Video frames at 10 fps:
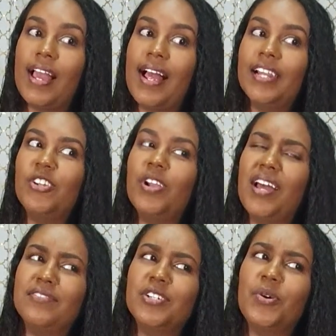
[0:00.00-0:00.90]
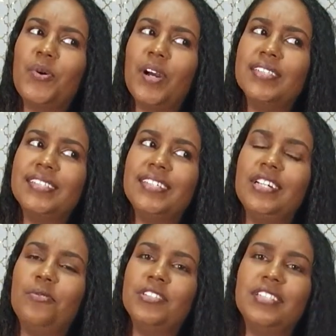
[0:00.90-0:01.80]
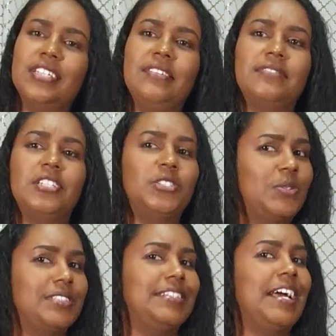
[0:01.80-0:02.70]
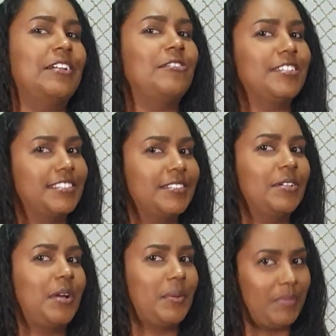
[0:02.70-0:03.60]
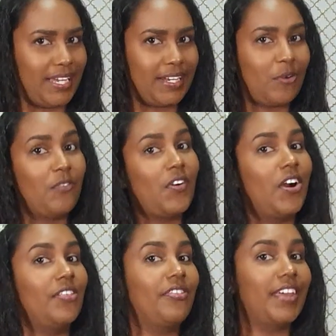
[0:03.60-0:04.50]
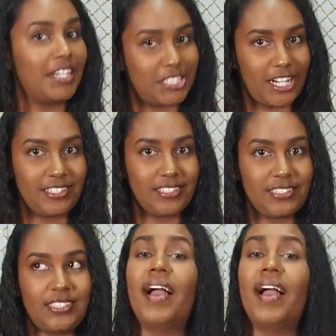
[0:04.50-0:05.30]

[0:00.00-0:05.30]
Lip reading: and you'll have to go and see which sleeves Josie and Crystal made over on their channels.